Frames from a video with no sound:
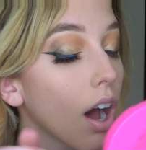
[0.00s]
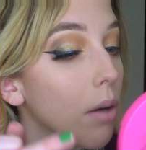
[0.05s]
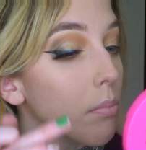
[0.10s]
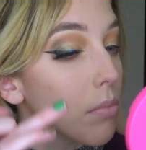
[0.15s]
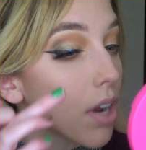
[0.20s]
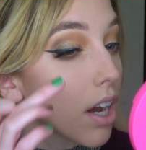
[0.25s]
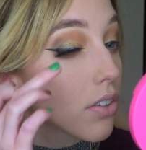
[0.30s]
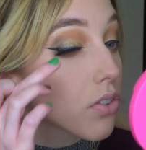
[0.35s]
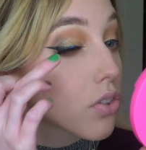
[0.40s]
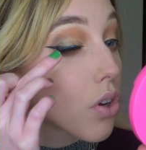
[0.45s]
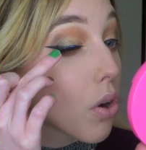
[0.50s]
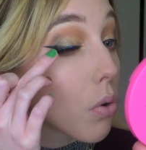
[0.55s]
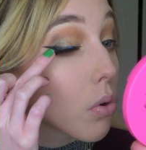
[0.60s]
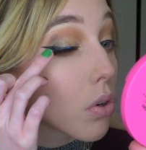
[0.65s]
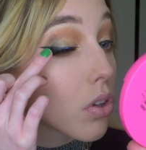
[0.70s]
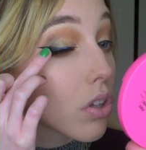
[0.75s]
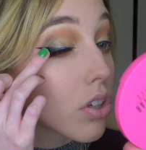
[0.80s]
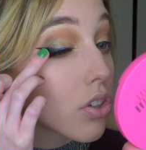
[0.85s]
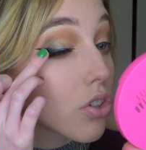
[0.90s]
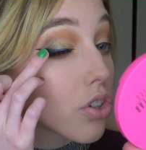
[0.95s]
I'm not
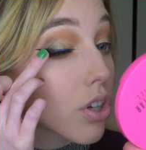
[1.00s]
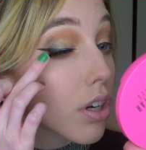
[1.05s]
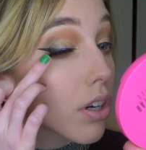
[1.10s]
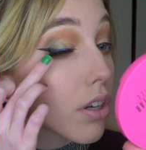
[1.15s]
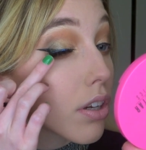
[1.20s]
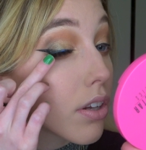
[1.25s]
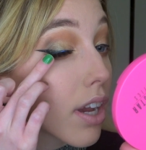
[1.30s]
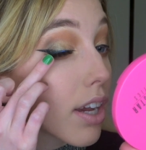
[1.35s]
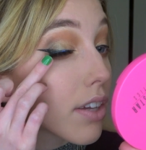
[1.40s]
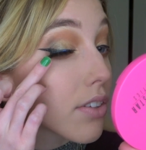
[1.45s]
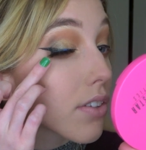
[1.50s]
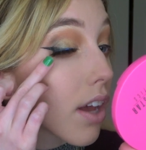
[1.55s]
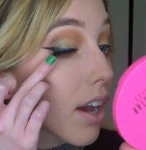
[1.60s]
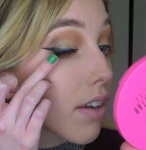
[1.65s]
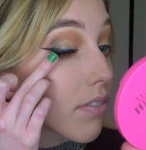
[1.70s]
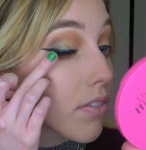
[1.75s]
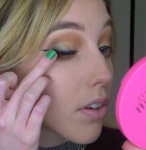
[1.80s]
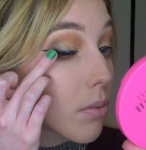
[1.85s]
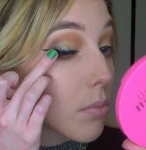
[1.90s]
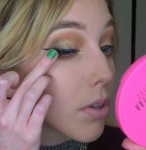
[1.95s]
totally sure. You guys will
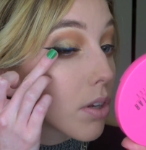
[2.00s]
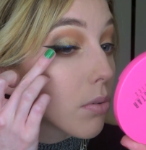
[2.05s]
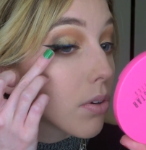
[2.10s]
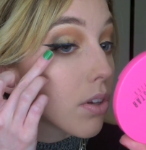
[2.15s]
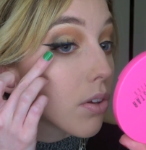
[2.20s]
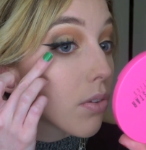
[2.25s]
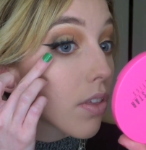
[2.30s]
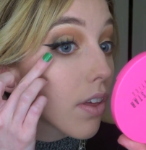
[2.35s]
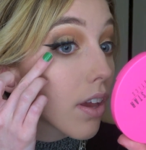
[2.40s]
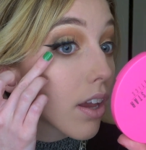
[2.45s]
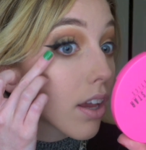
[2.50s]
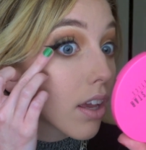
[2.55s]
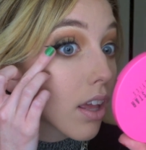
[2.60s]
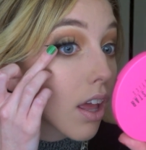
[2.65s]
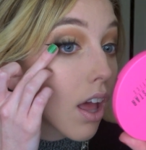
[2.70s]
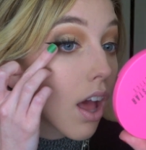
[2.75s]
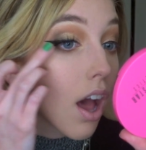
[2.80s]
have to let me know what you think.